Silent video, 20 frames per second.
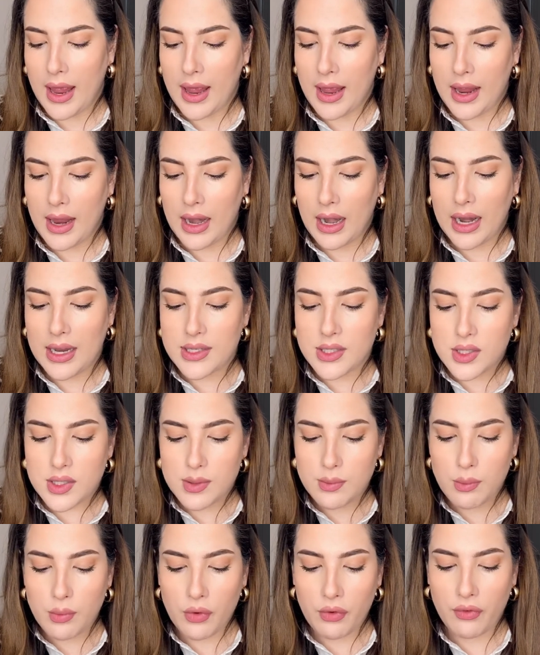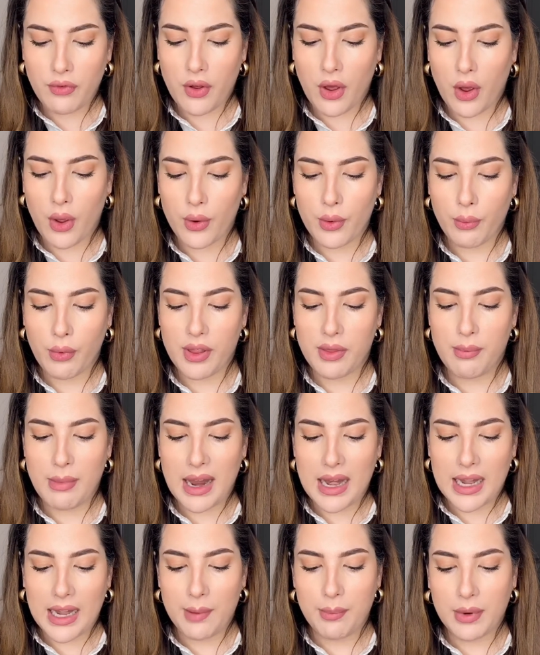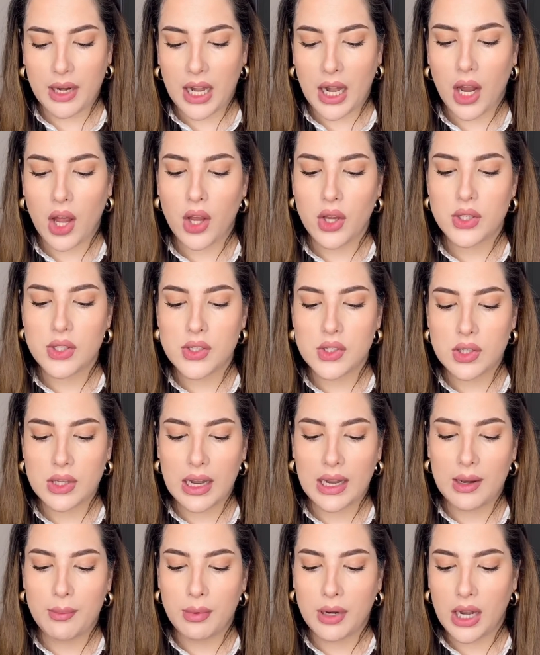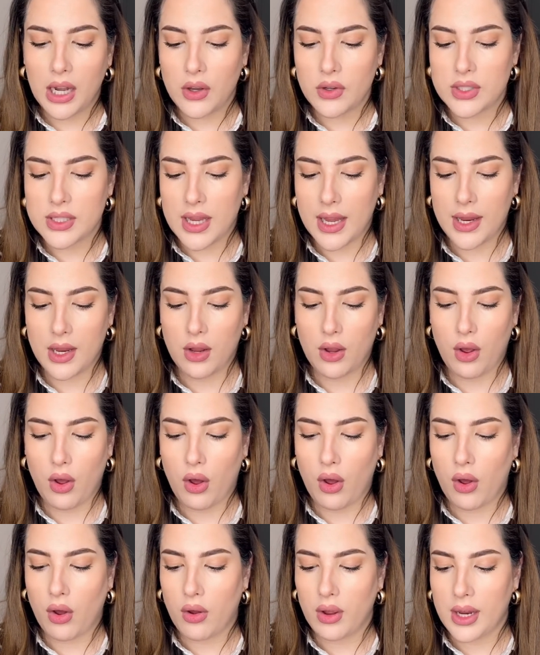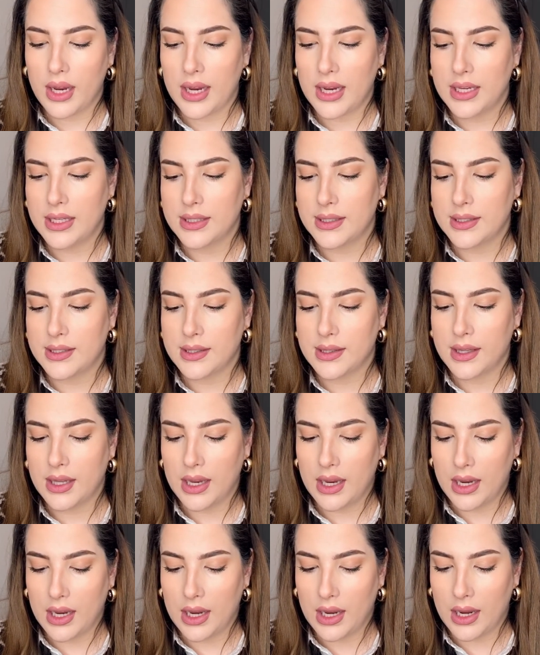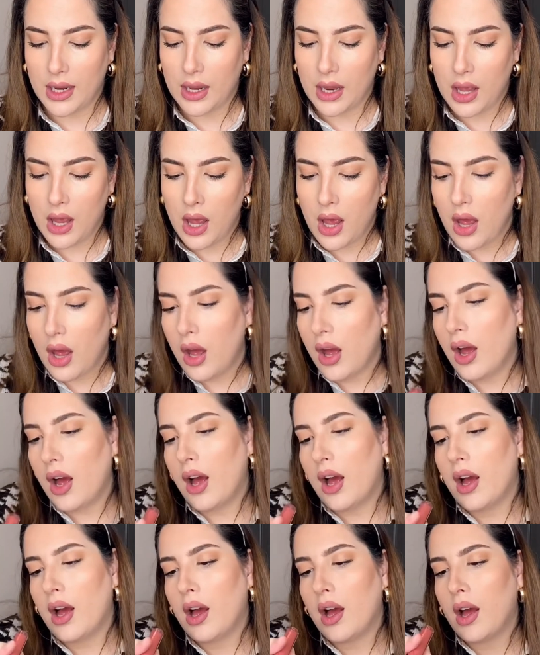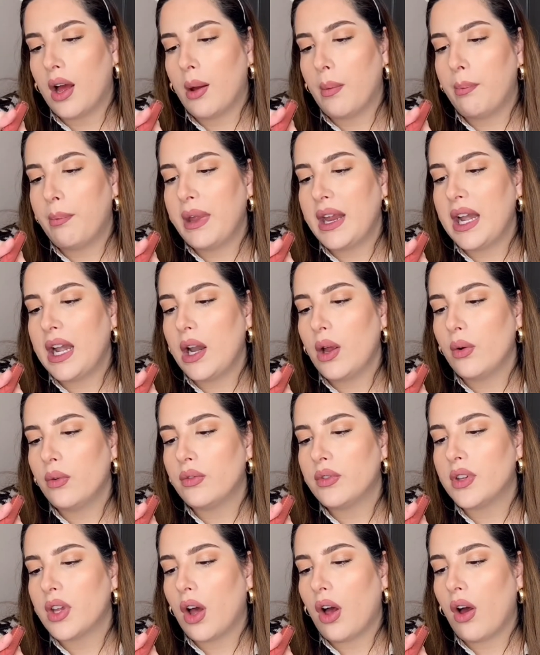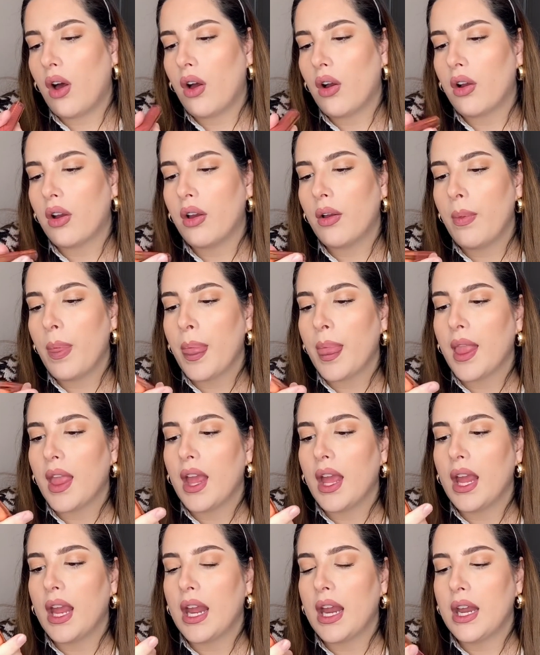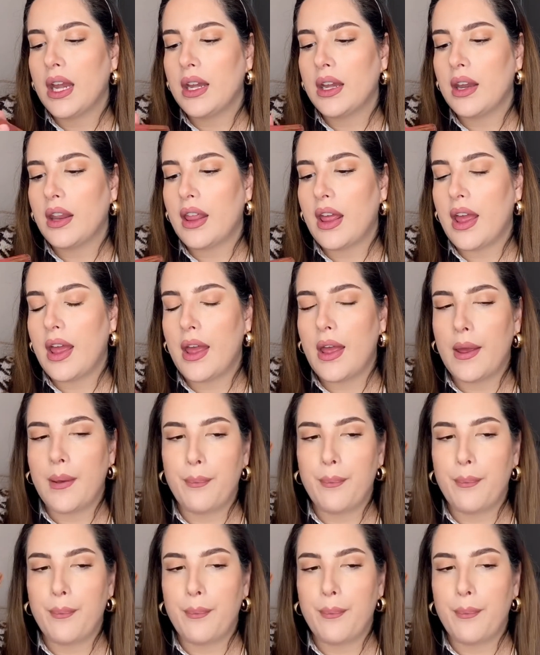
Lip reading: Let's just move on with my lip gloss. The lip gloss I got is the Pillow Talk in the,